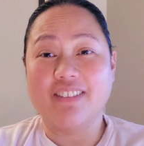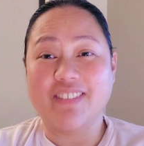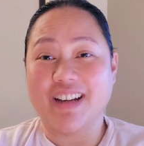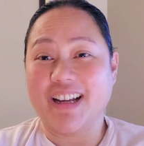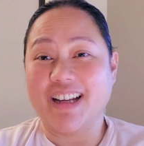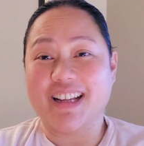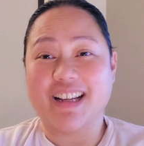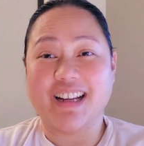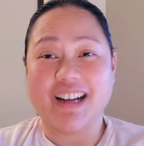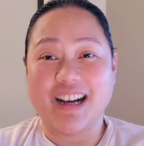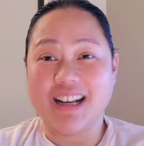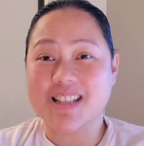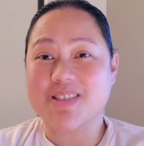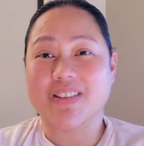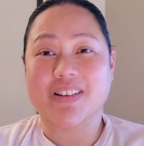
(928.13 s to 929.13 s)
my
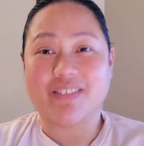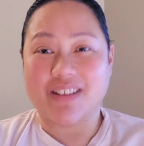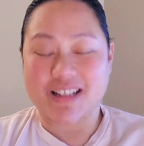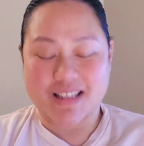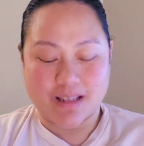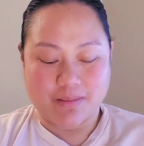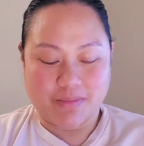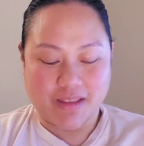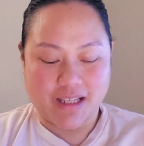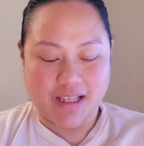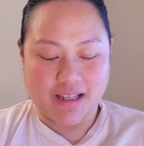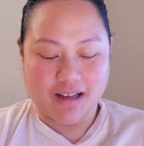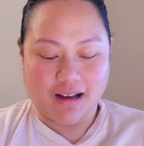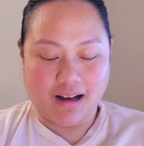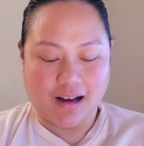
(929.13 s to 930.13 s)
husband wants
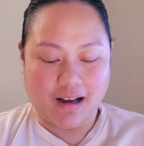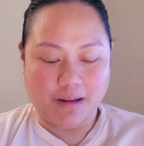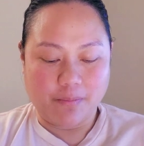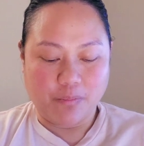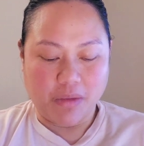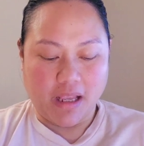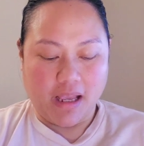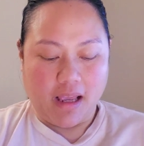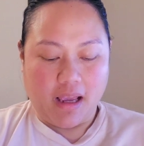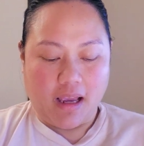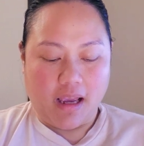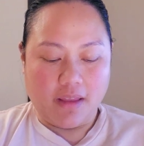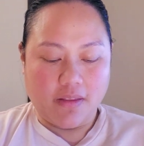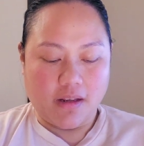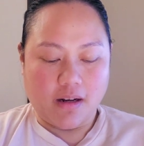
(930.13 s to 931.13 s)
something hot.
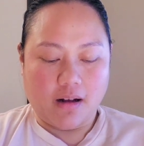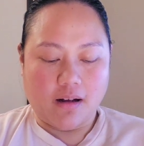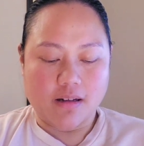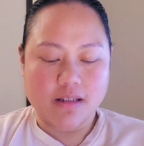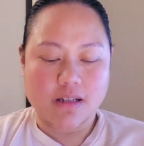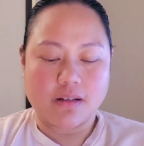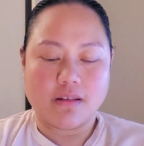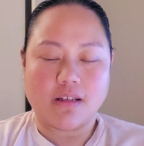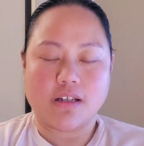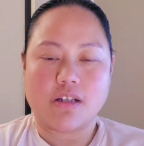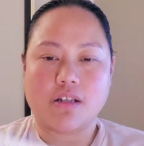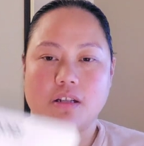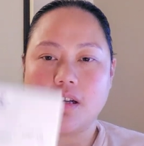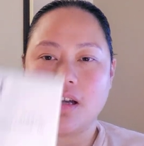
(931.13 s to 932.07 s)
And then also this